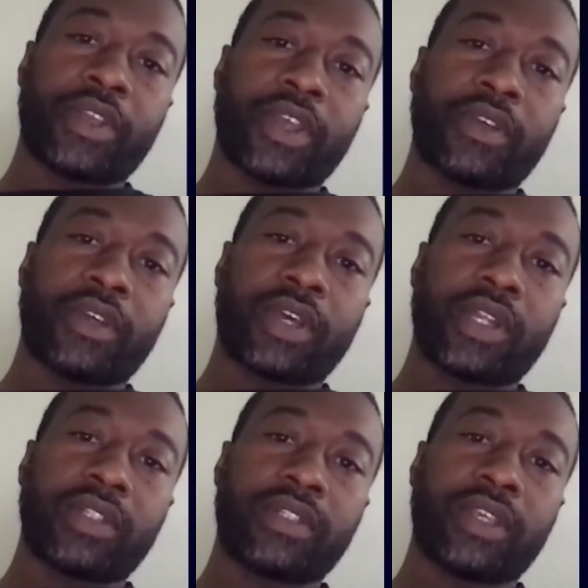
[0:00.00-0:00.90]
you can
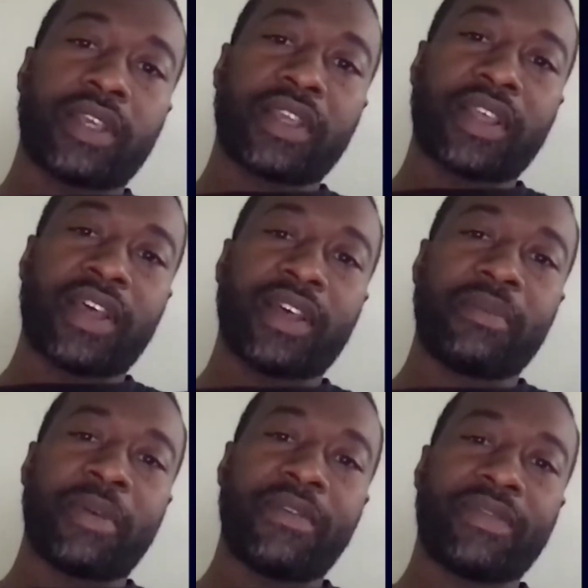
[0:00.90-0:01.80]
kind of see
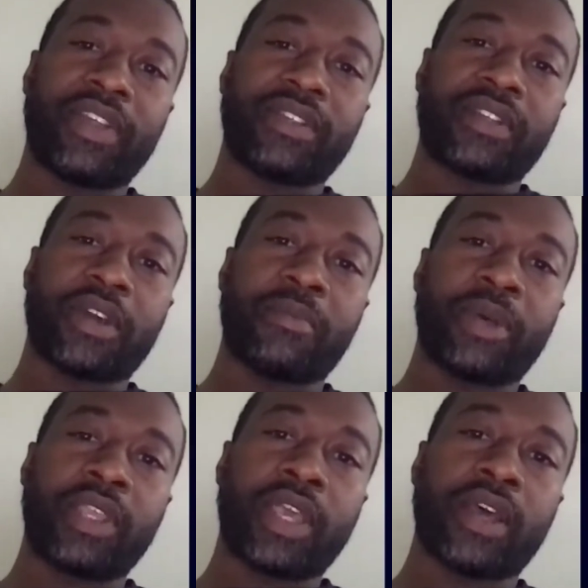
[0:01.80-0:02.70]
my face there,
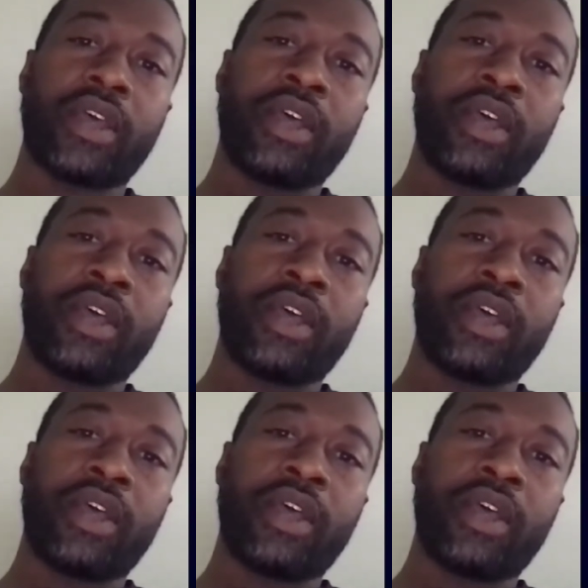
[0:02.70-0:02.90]
but yeah,